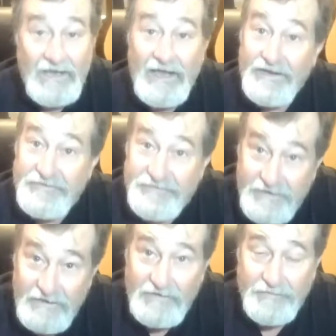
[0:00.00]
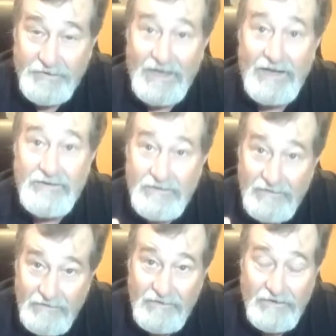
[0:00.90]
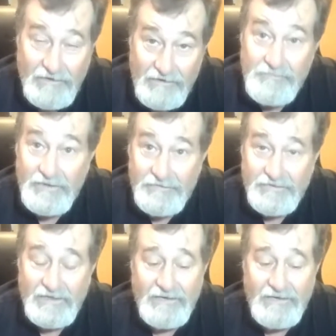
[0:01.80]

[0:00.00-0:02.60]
It still put out good music